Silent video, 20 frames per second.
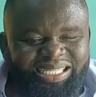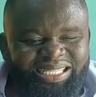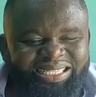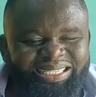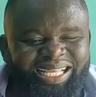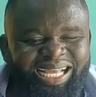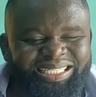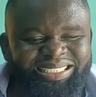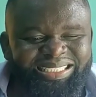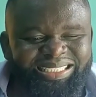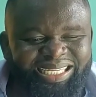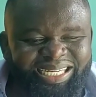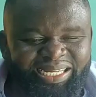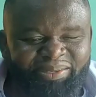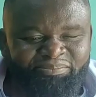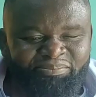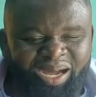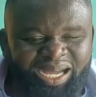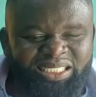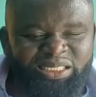the
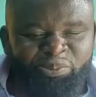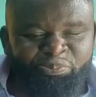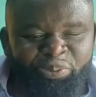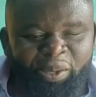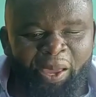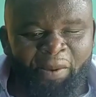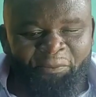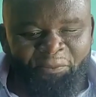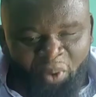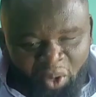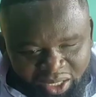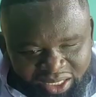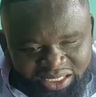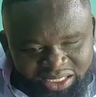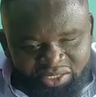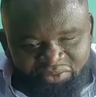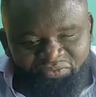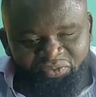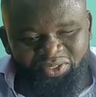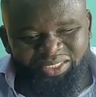3-month pay
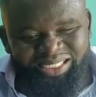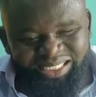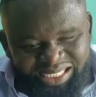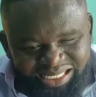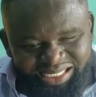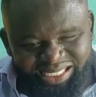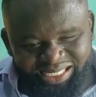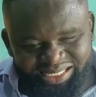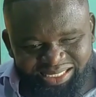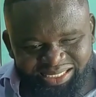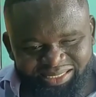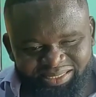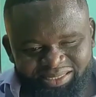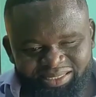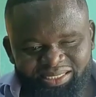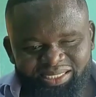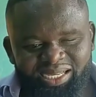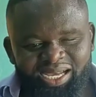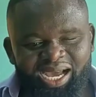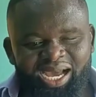policy for teachers
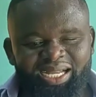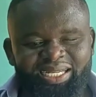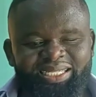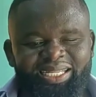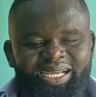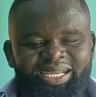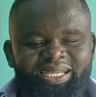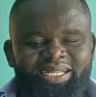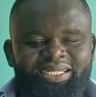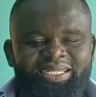under